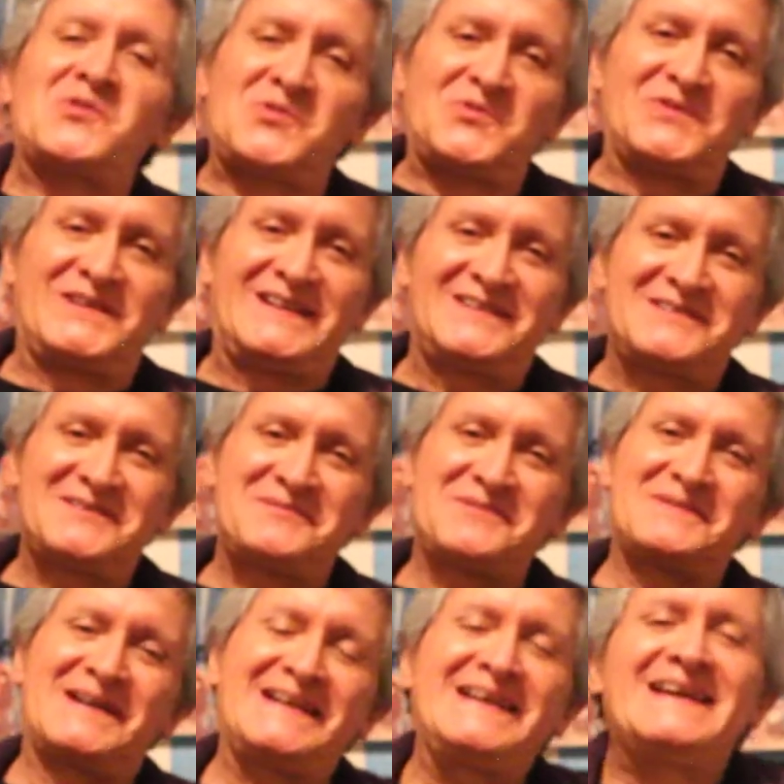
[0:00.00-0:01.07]
Well, hello
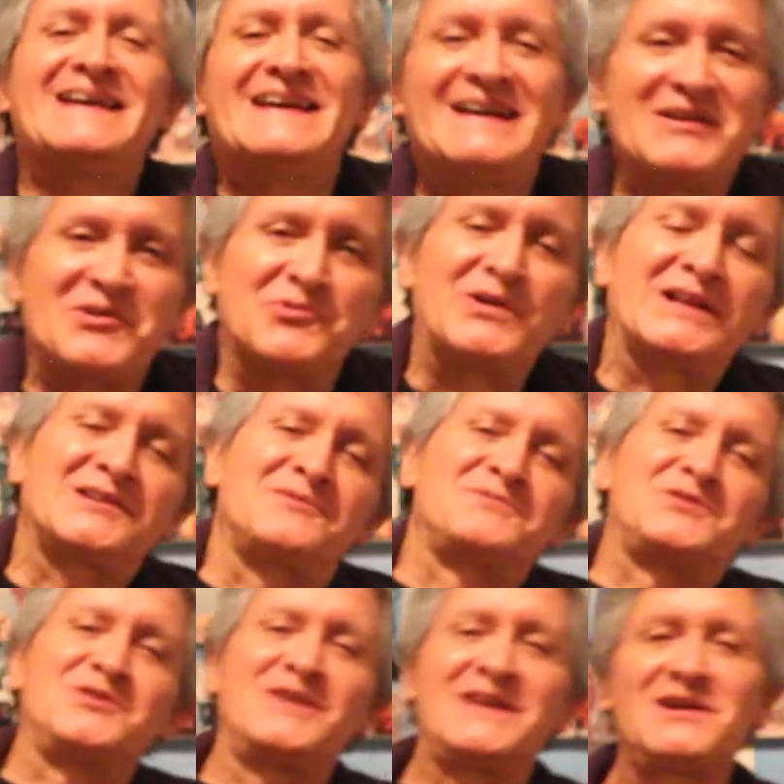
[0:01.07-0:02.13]
everybody. Welcome
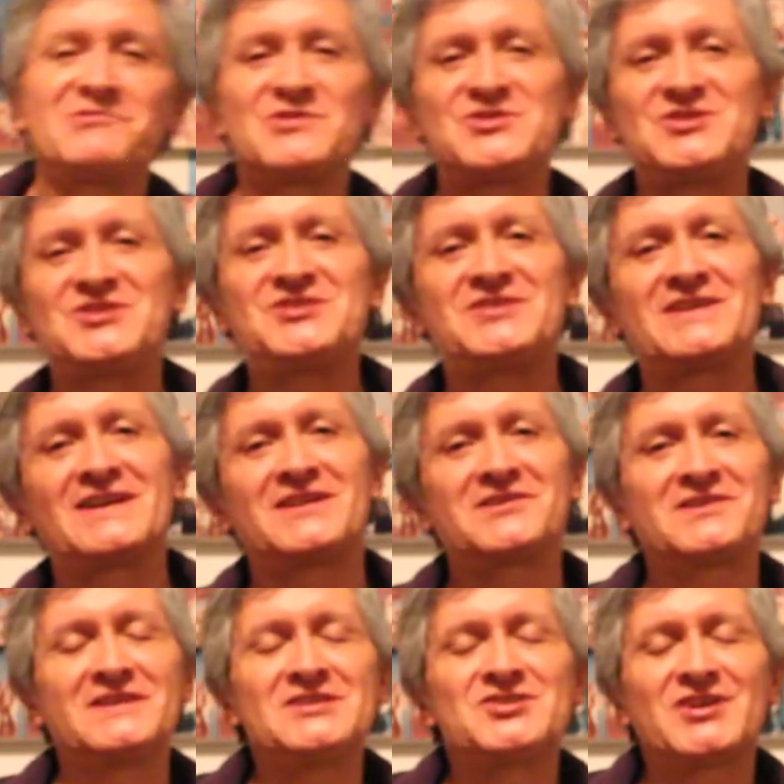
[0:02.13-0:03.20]
to your Language Teaching and
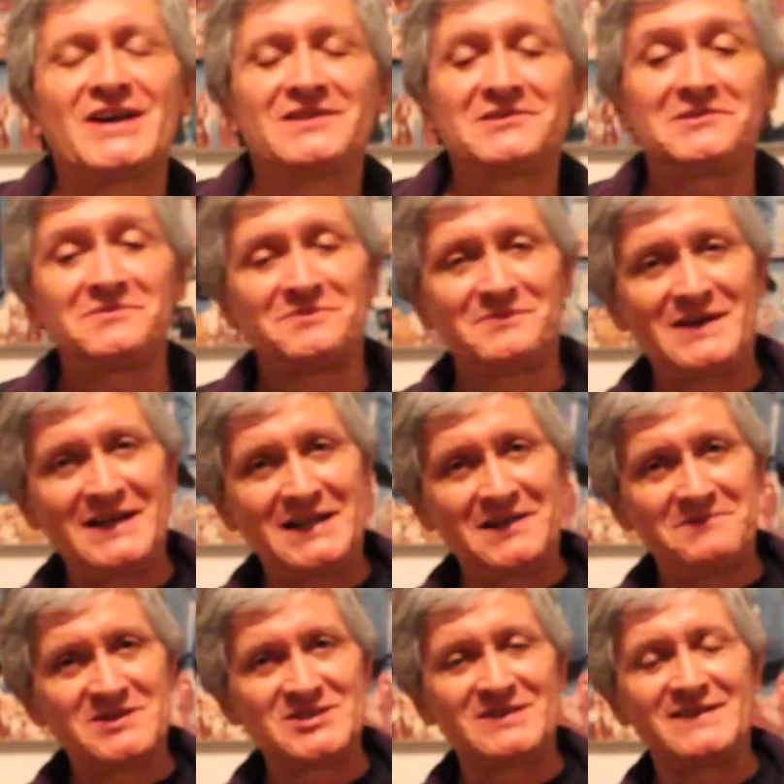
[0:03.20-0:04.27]
Learning channel. My
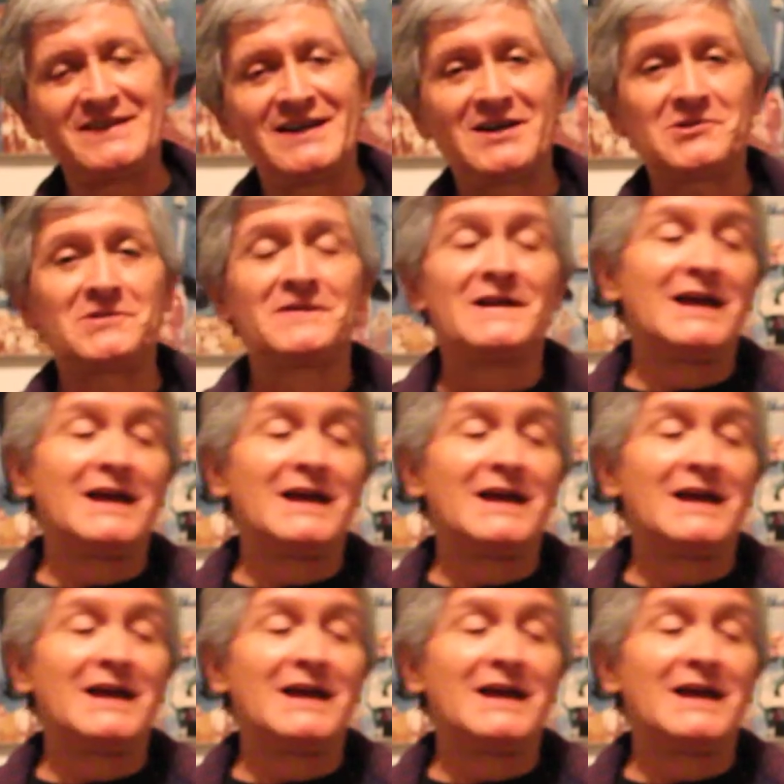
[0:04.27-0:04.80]
name is Santiago,